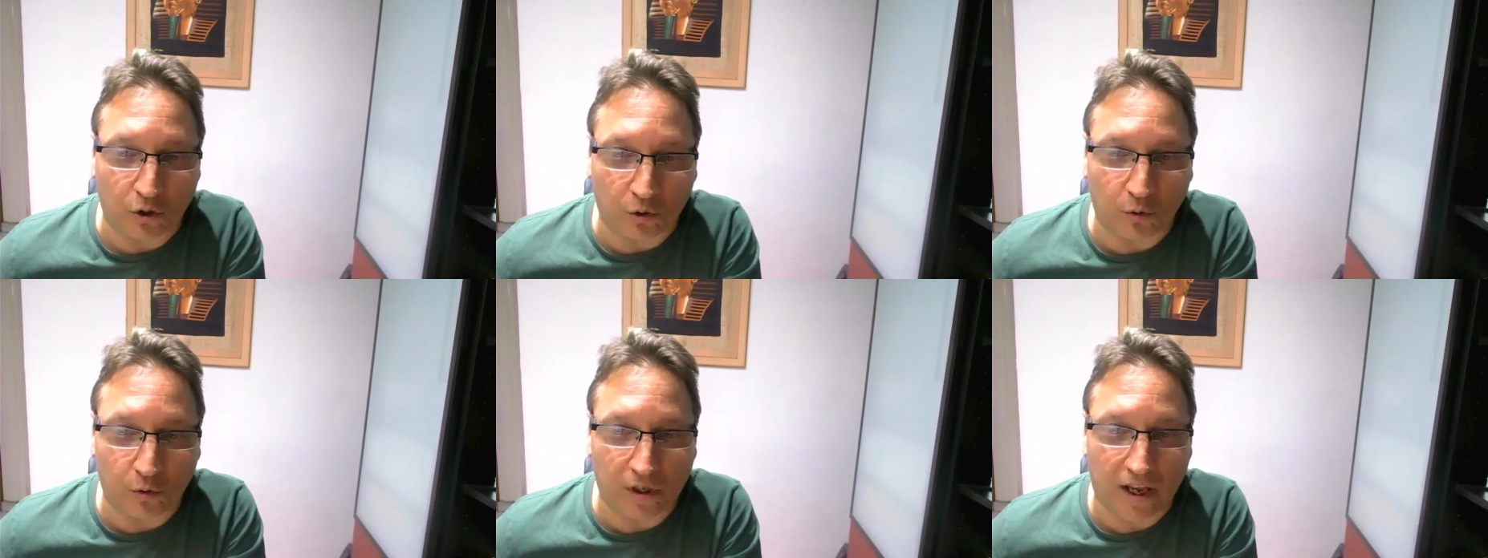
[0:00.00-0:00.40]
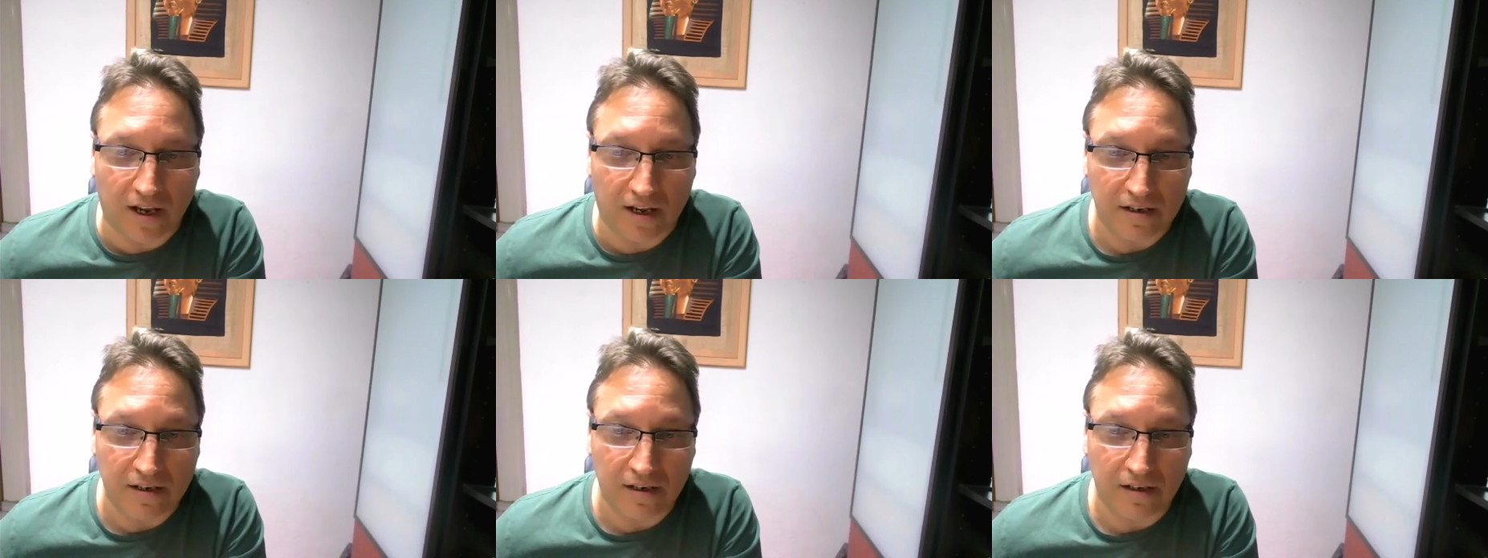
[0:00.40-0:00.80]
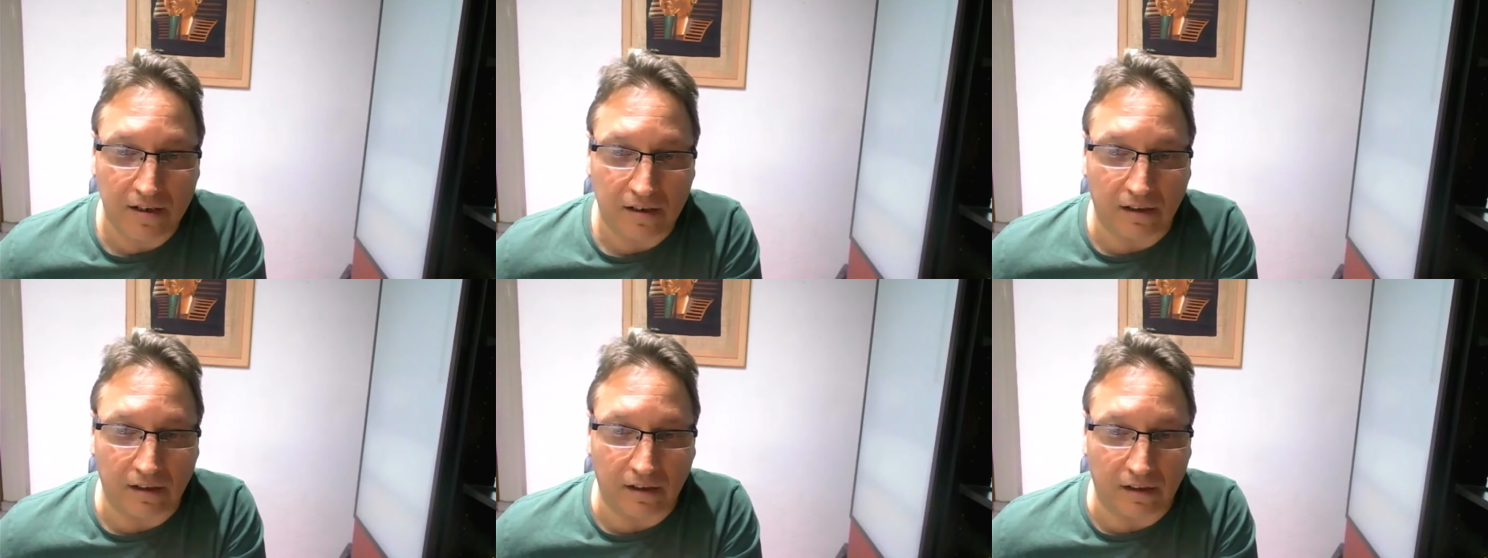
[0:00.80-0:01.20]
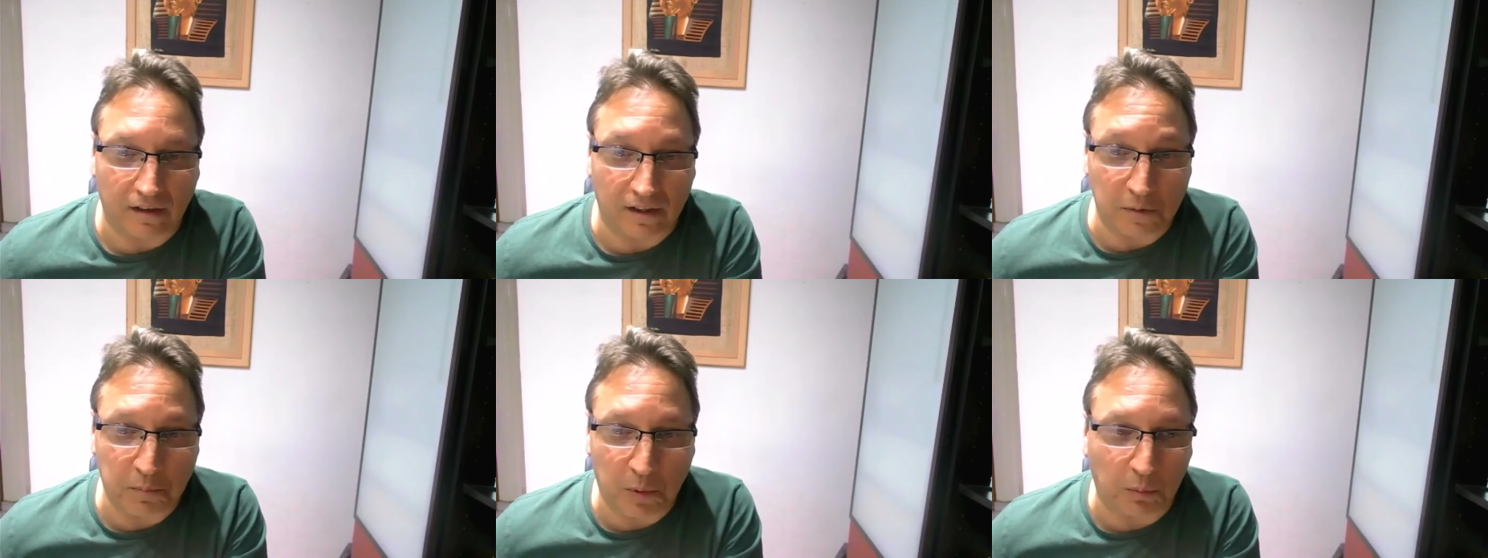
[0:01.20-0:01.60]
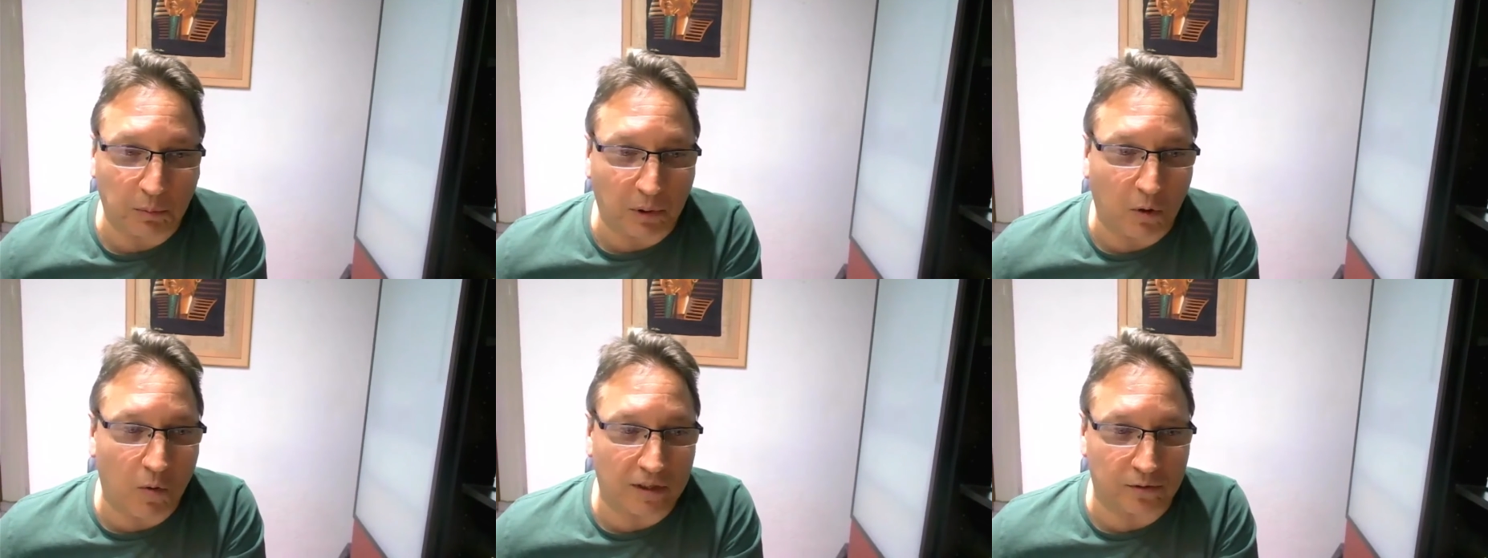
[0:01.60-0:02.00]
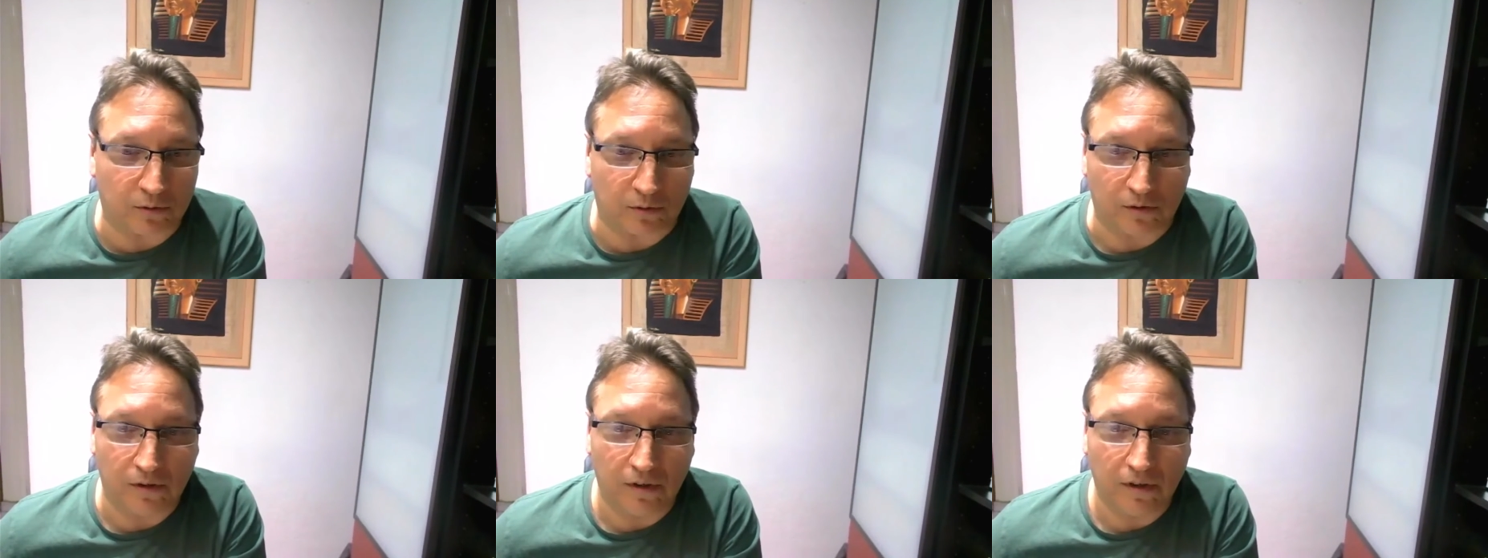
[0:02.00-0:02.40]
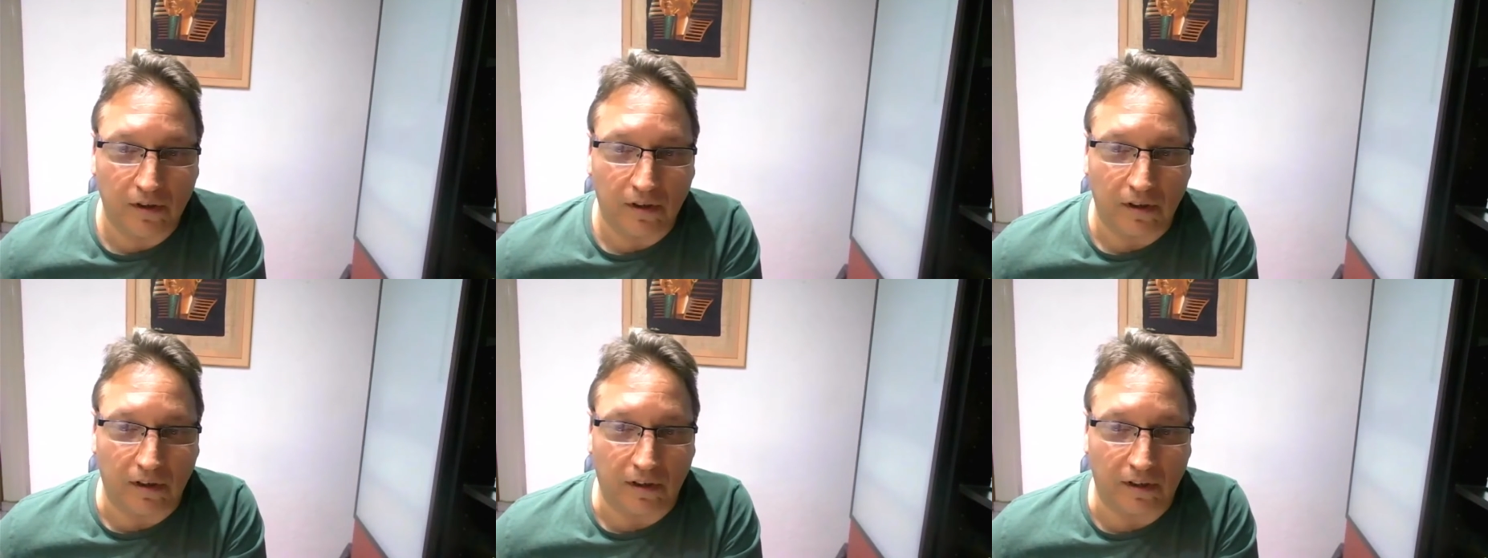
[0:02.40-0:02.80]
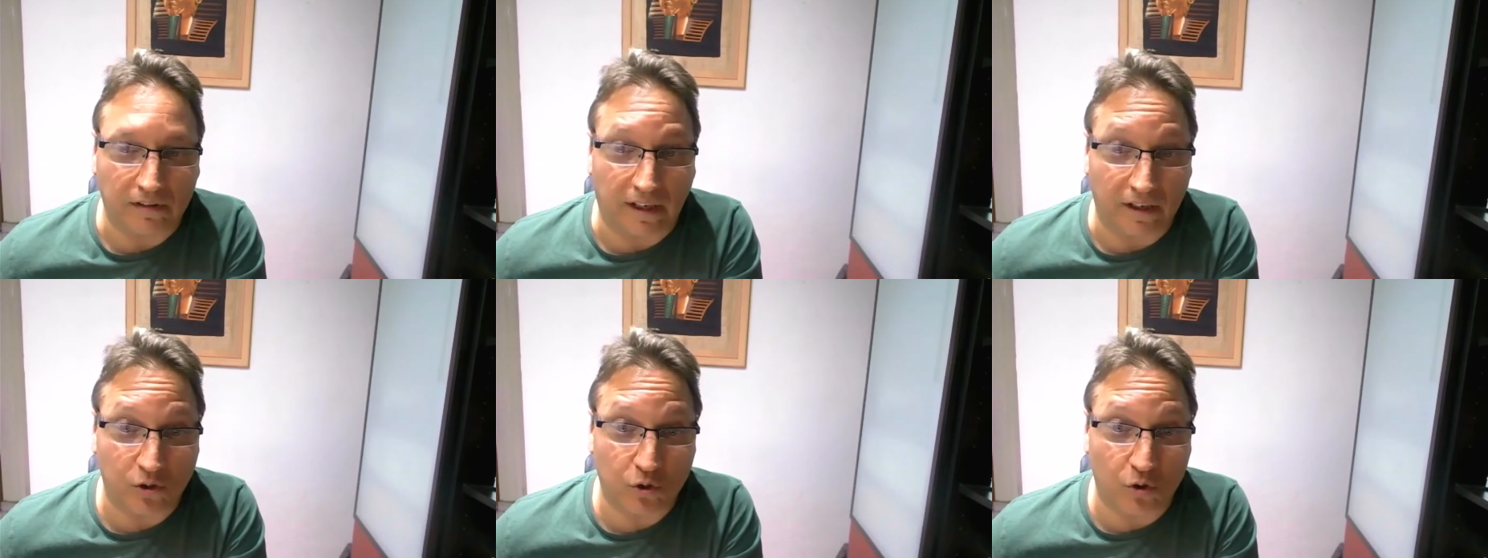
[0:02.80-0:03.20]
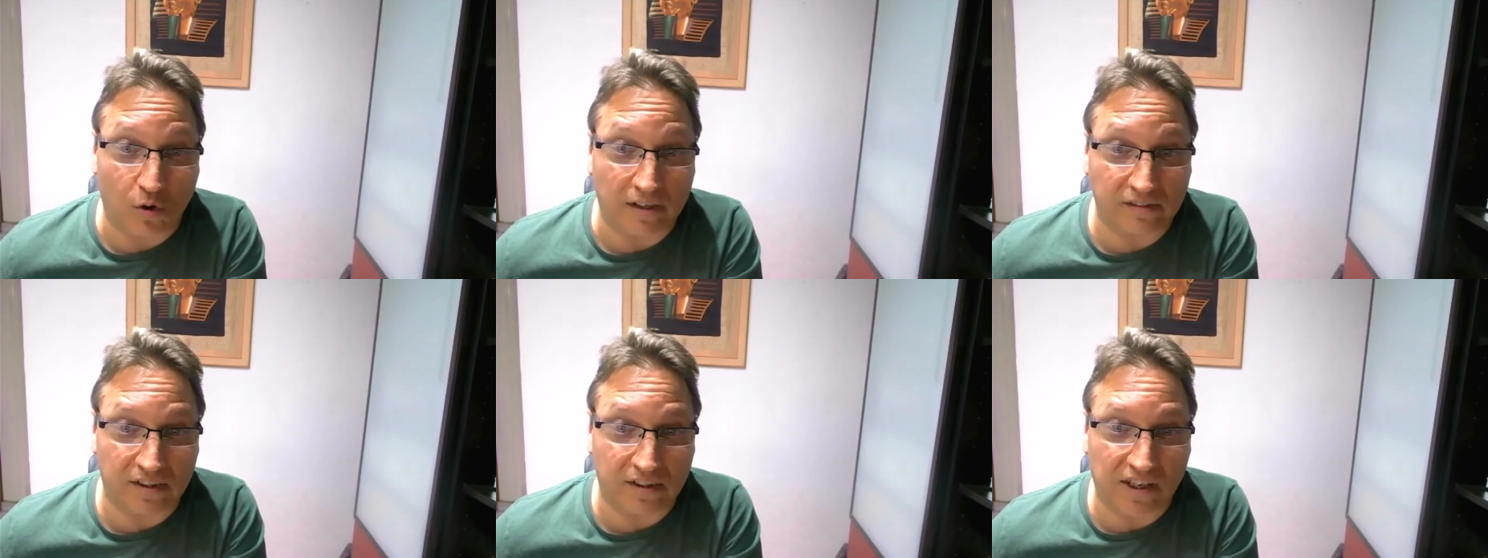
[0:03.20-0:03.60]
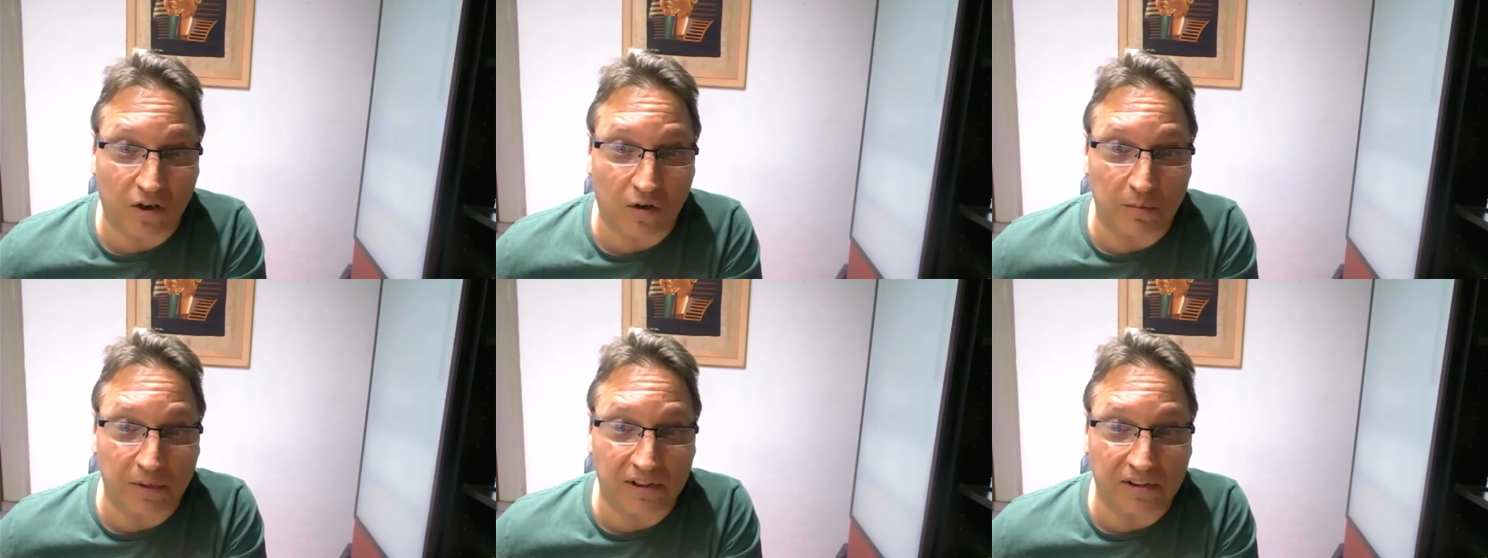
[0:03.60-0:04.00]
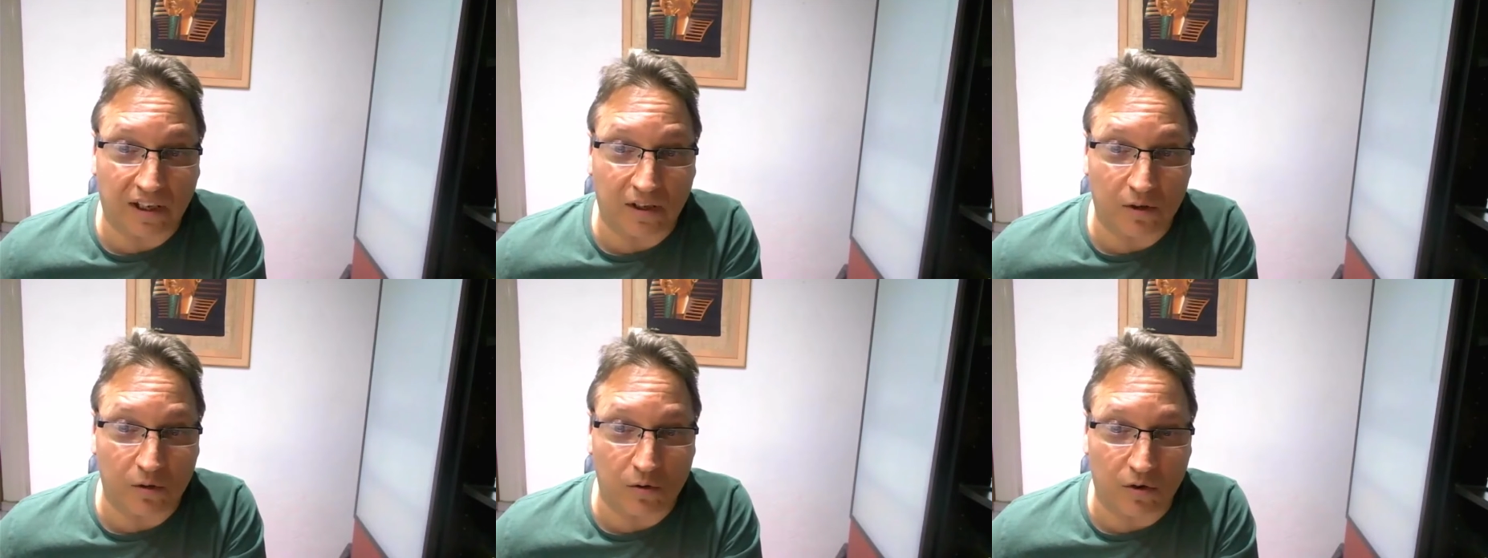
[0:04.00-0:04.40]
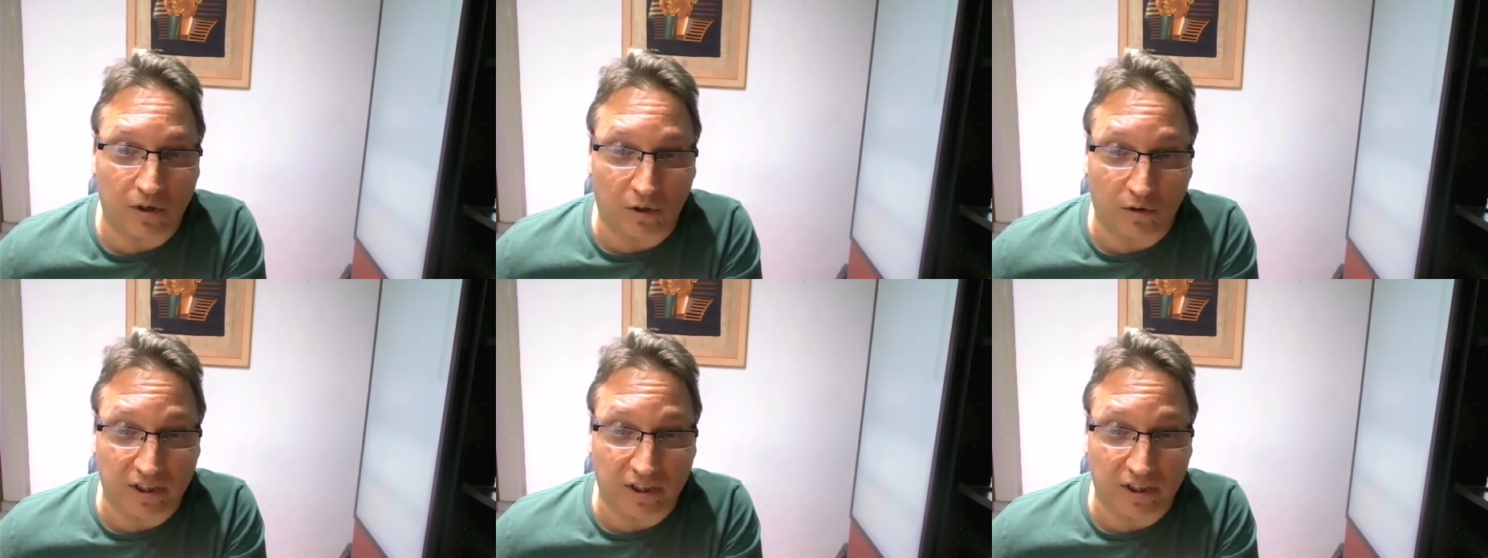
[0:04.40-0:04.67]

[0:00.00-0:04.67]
we are presenting a proposal only to include IPv4.